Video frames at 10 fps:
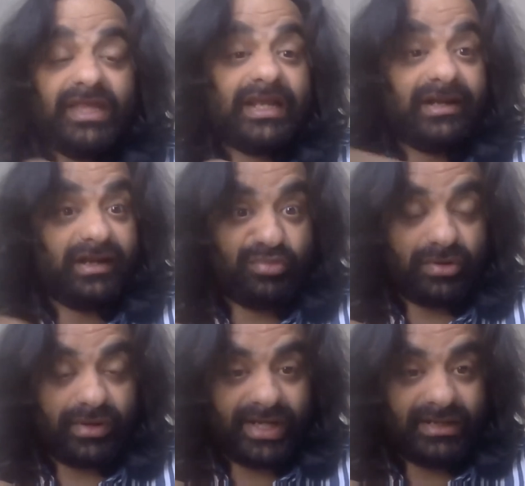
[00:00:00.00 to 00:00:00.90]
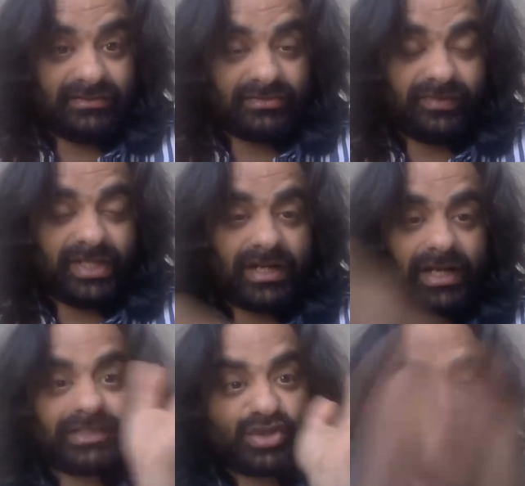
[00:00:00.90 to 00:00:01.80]
we get deployed. So we are
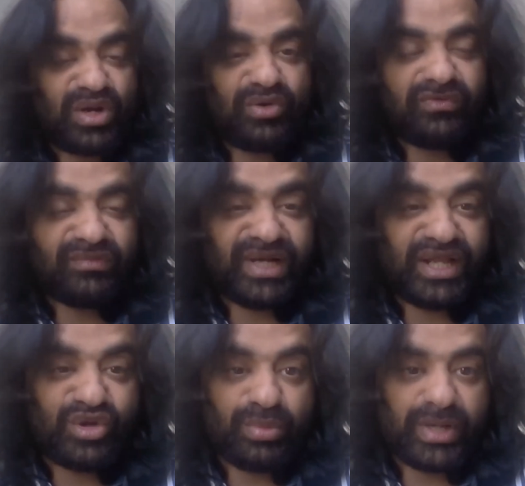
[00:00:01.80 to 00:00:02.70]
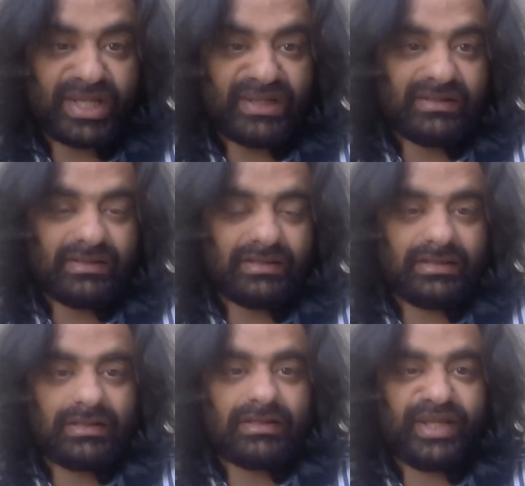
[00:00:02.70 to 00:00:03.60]
like thrown out from an aeroplane
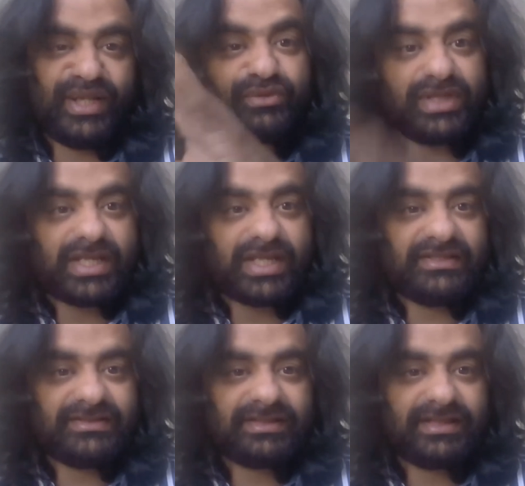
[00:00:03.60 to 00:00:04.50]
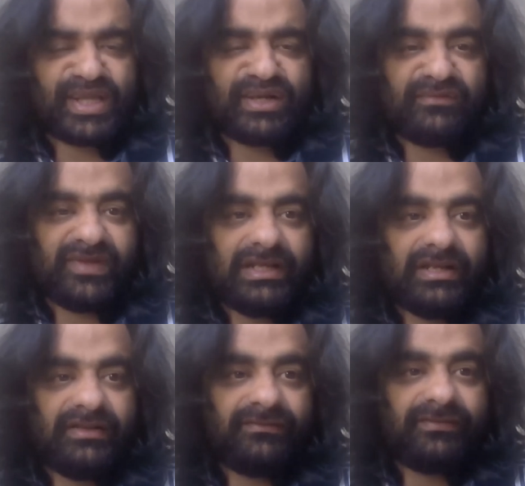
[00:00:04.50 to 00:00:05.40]
into the ice, and we
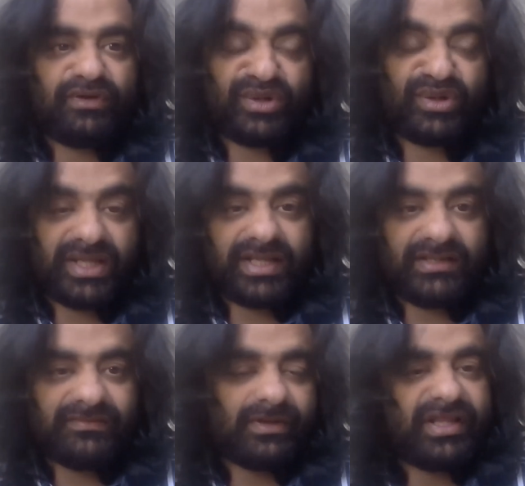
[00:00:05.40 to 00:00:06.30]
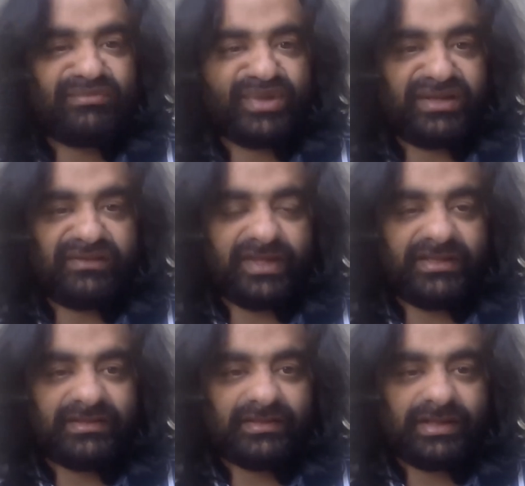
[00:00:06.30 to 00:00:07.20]
live on the ice for like many
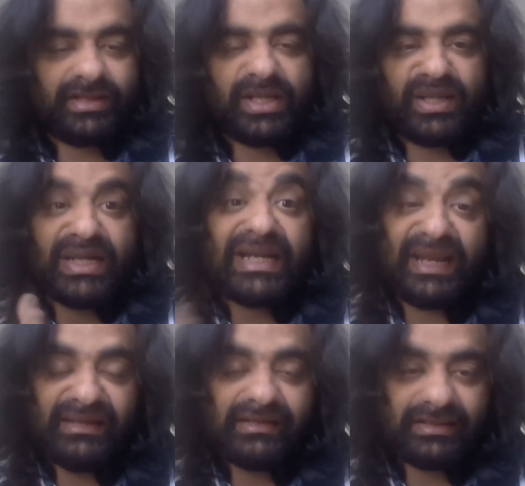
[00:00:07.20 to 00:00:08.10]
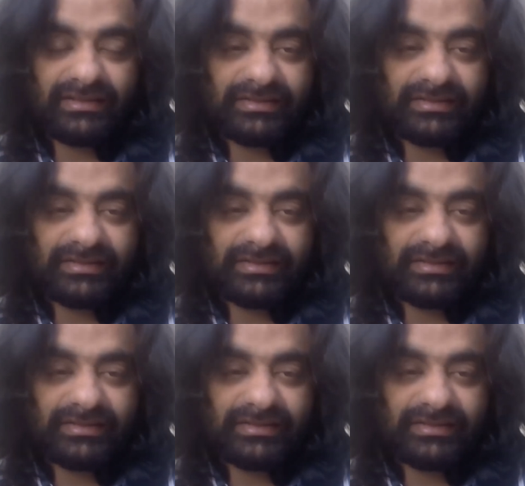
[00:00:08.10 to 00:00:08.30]
weeks in a tent.